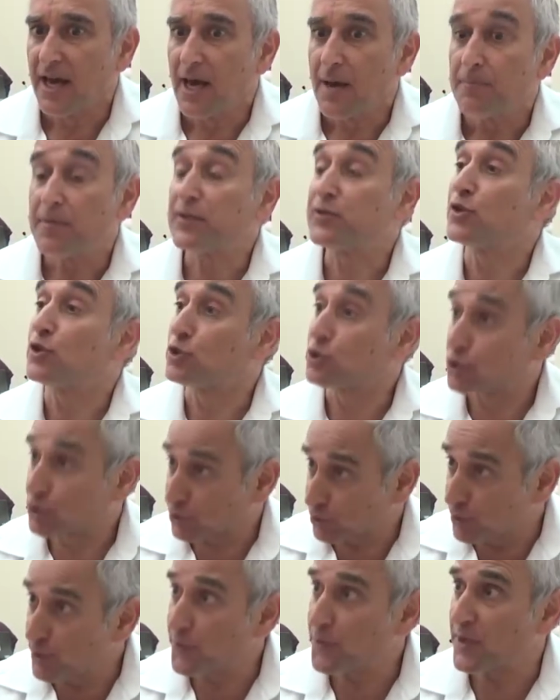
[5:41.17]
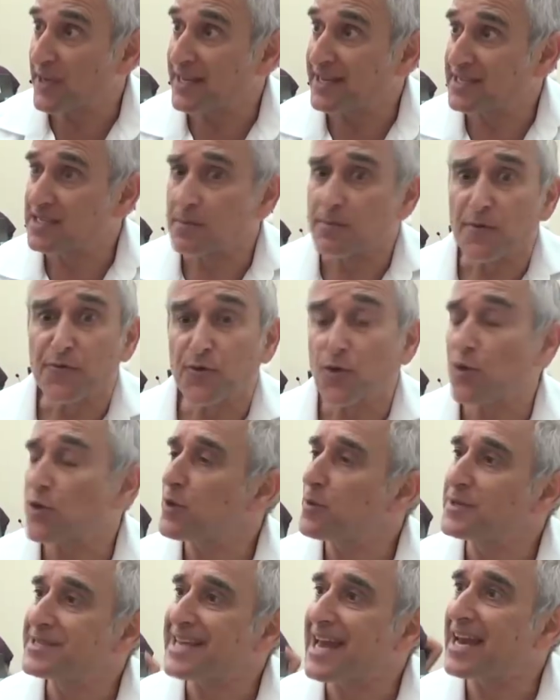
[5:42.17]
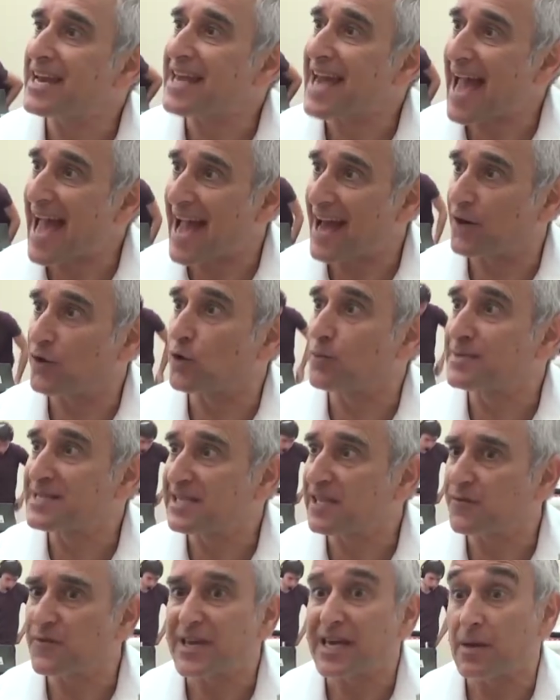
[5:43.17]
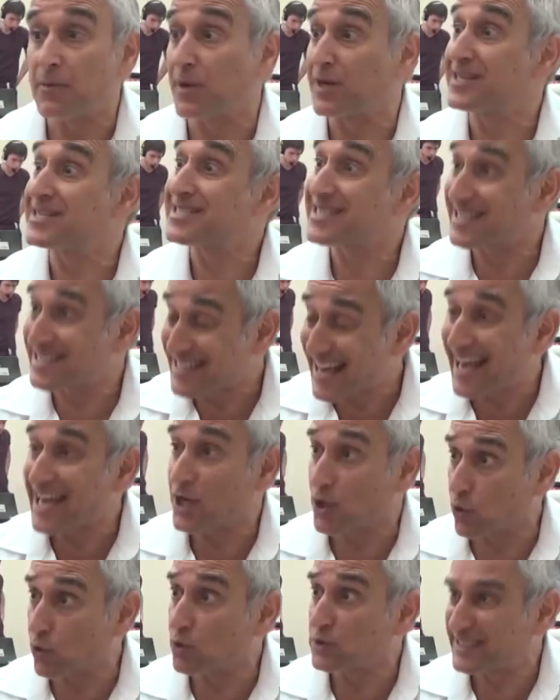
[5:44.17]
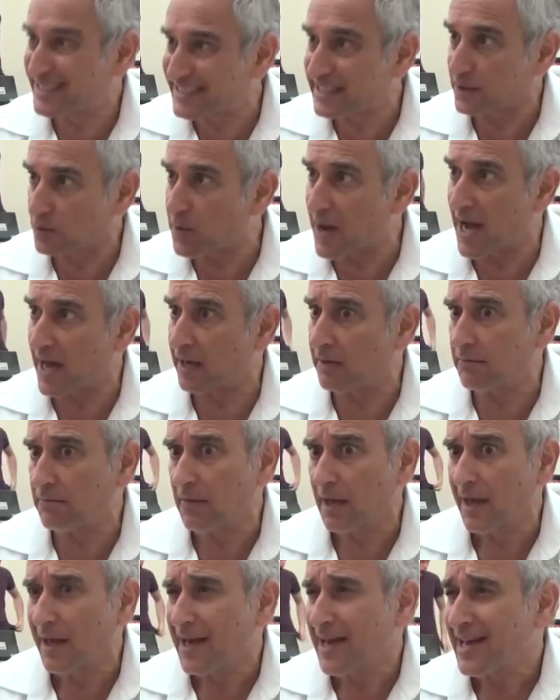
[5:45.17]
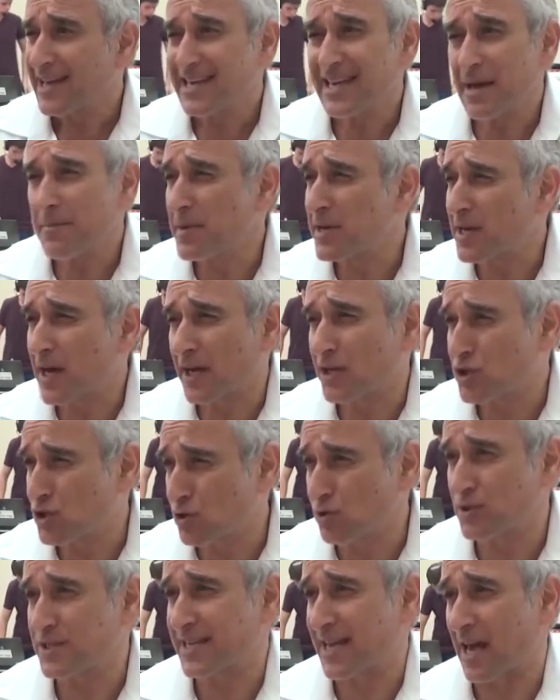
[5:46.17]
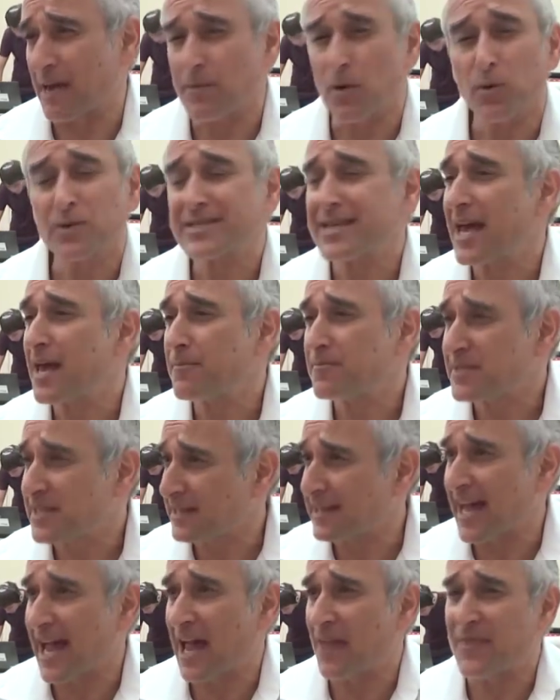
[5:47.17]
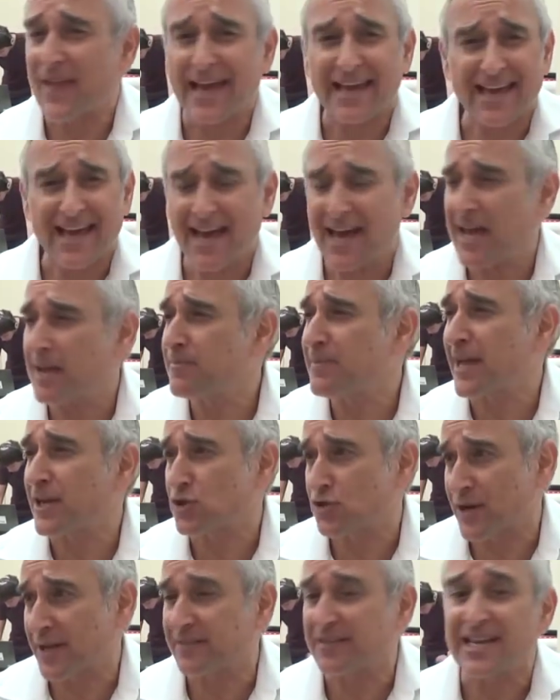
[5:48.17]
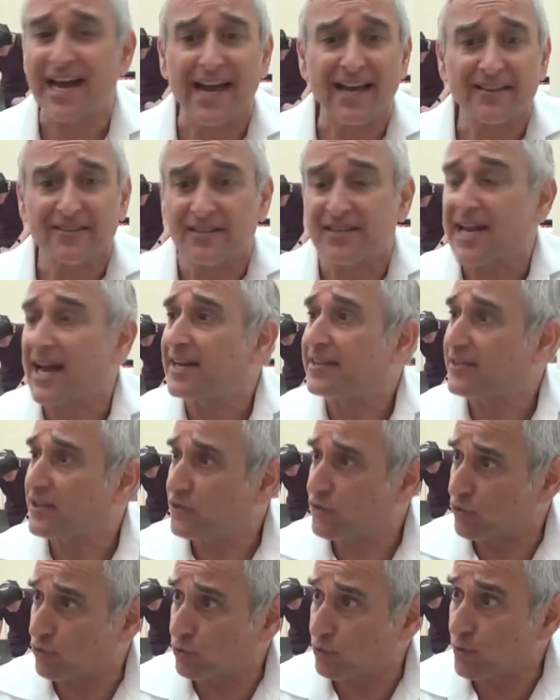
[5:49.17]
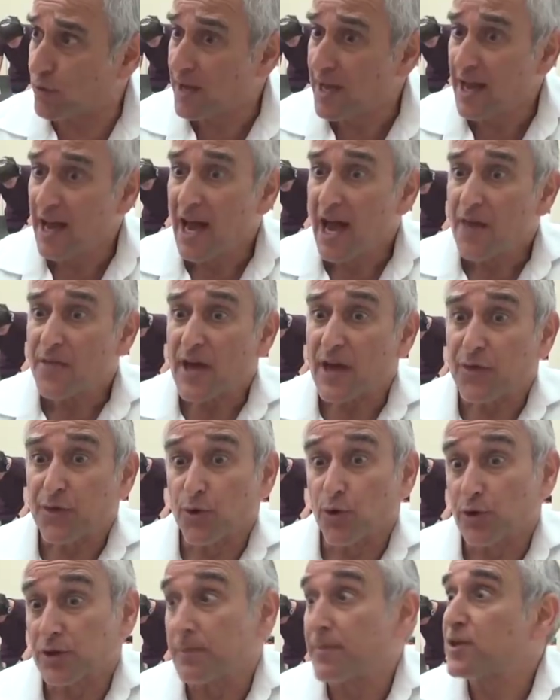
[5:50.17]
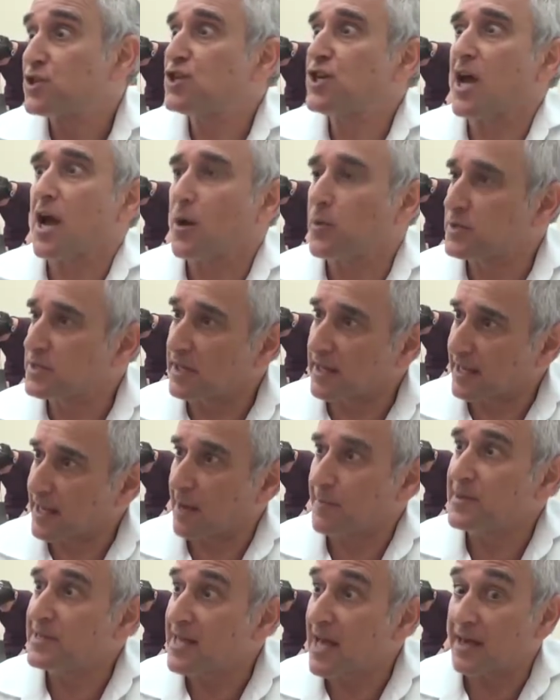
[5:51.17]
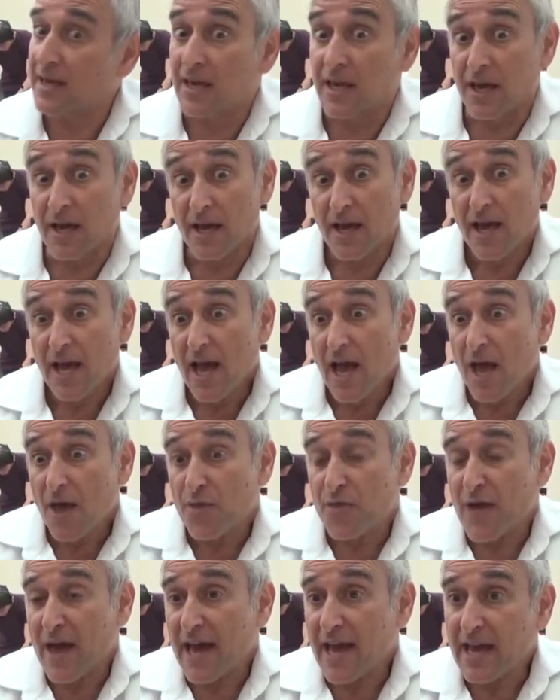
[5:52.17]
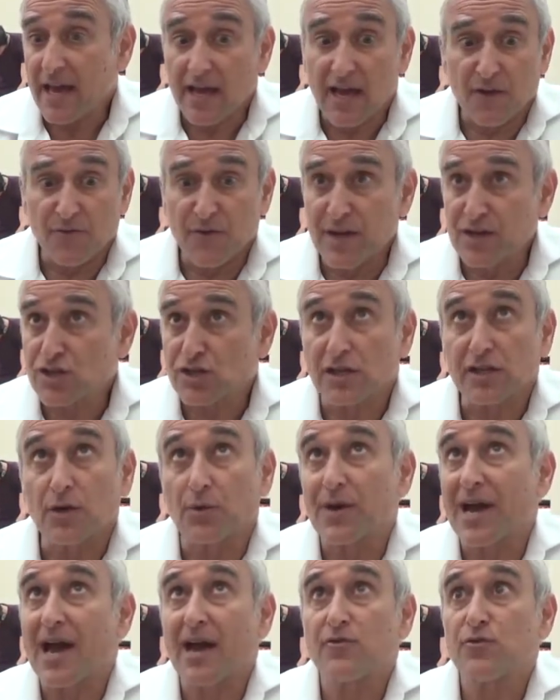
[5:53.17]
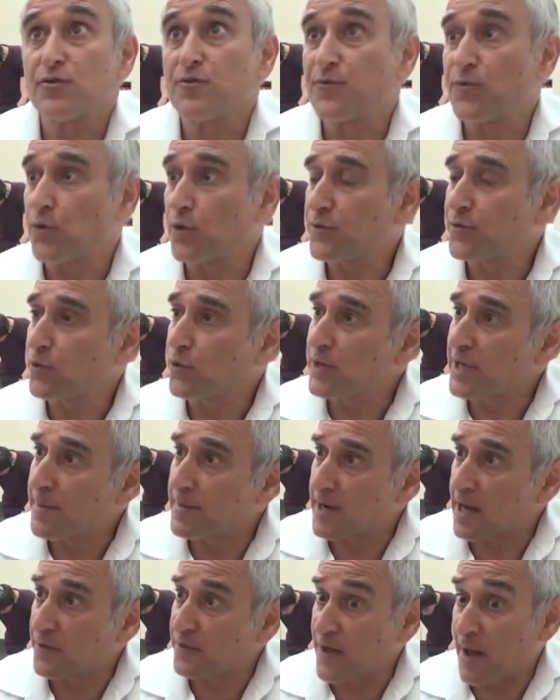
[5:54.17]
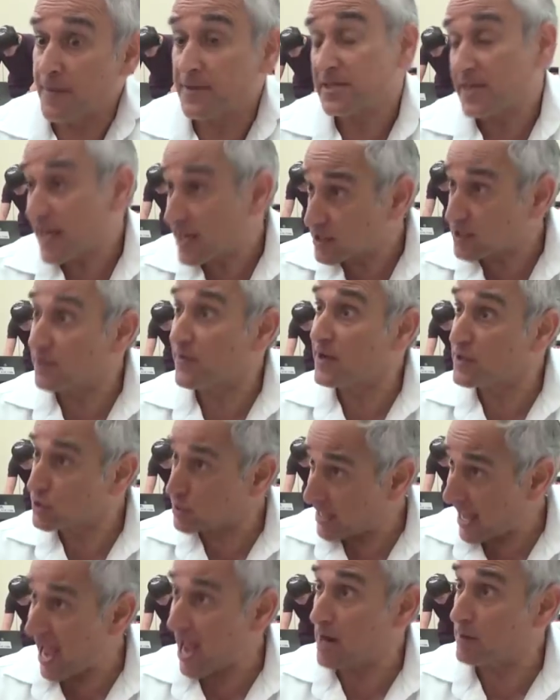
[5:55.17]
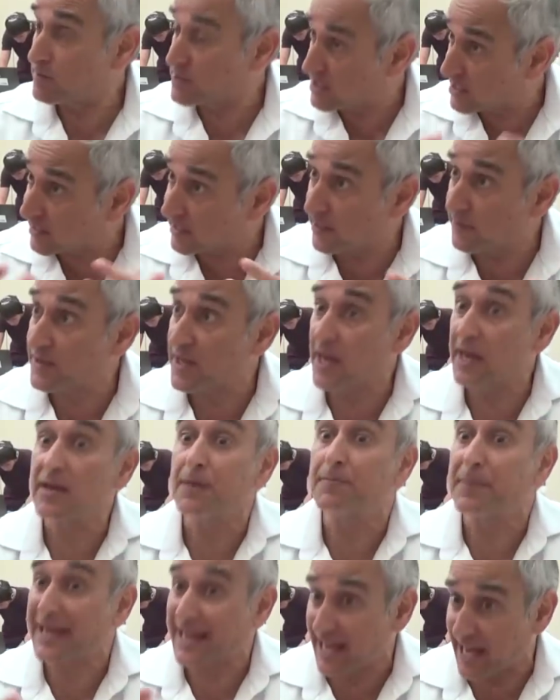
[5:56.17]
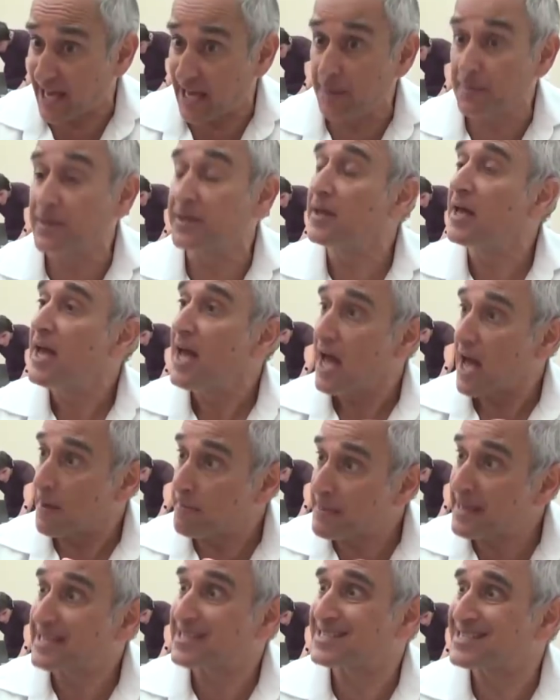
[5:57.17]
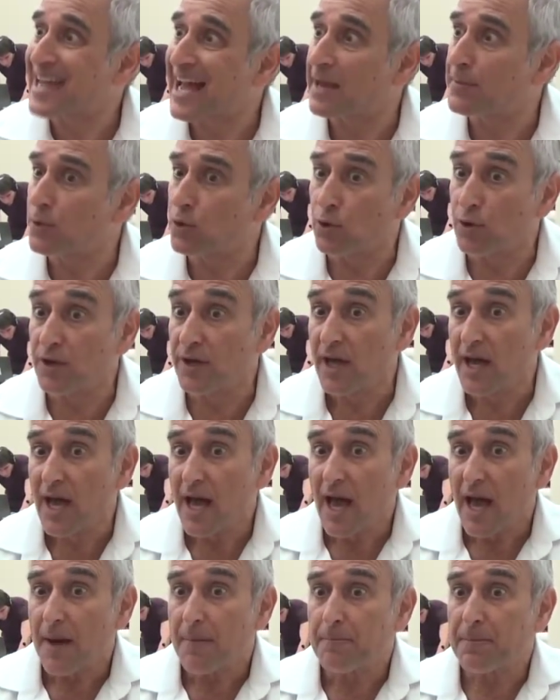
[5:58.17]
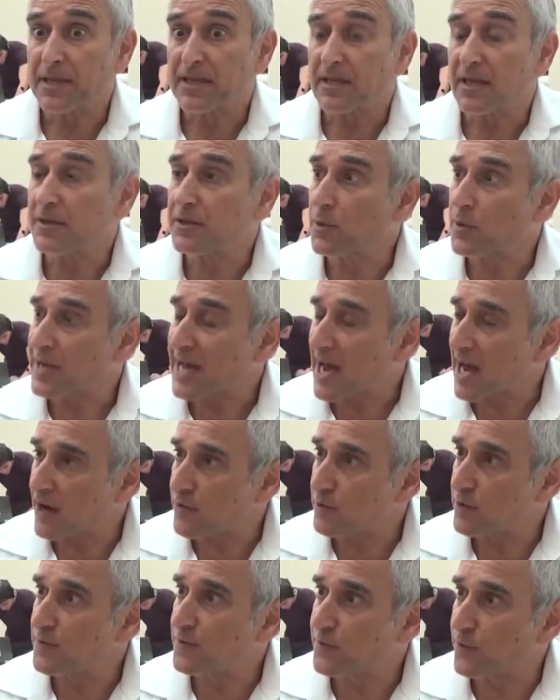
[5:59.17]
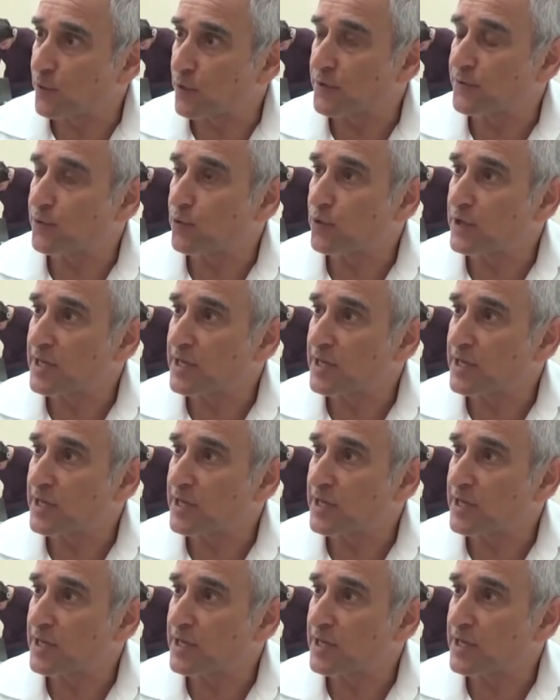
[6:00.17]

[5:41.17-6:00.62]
But the truth is that before there was any Arabs living in what is today called Silwan, Yemenite Jews came. It was empty land. They came, they trekked in 1882. They thought the Mashiach was going to come in that year. Eventually there were 144 Yemenite families. Yes, eventually Arabs did live there and it became a mixed neighborhood. But there were 144